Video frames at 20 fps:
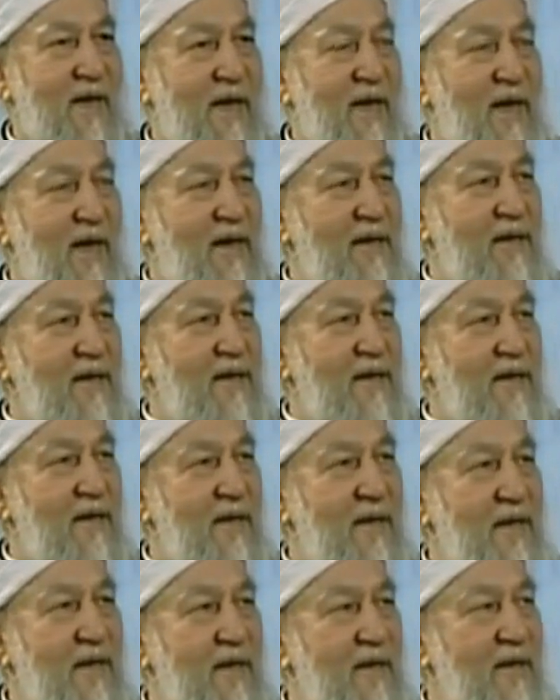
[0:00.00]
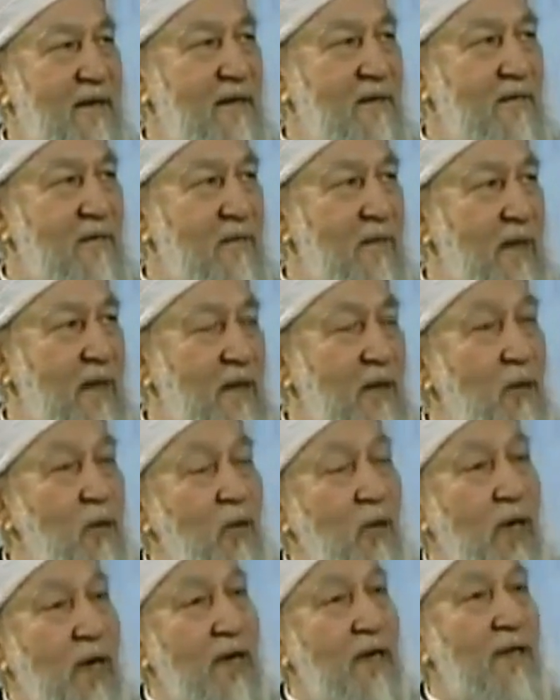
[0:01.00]
And uh,
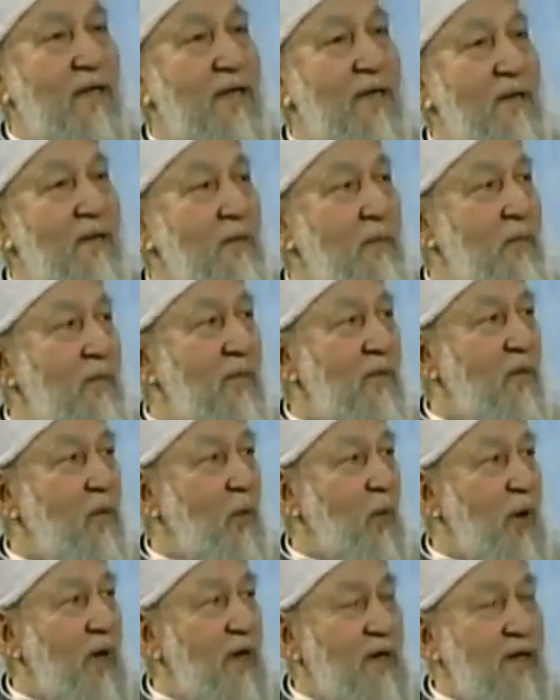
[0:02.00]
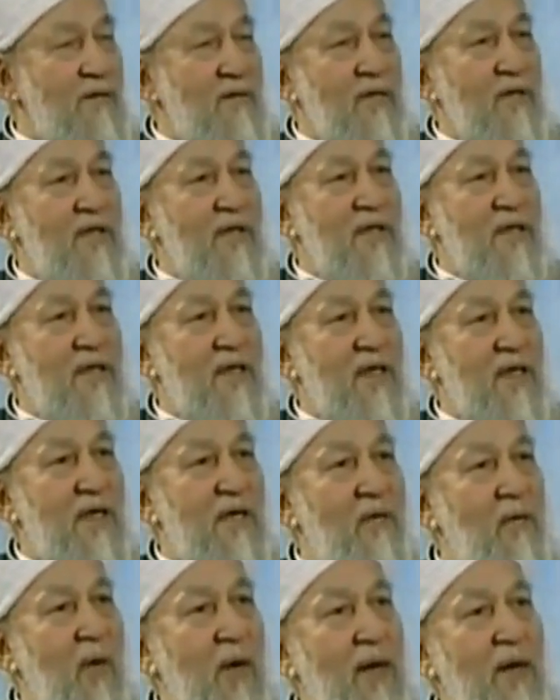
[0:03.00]
you carry the weight of this
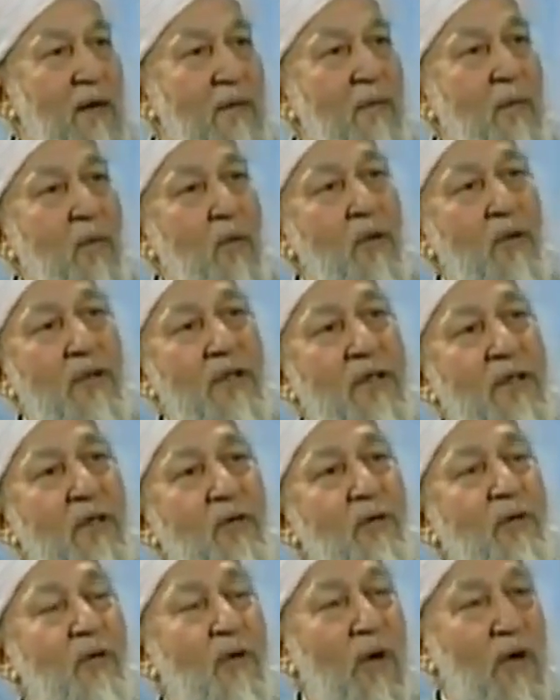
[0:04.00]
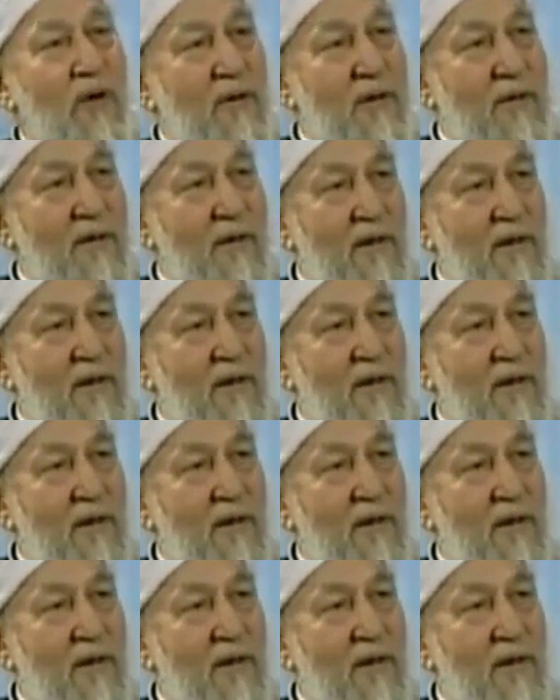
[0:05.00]
Tajali while Moses could not.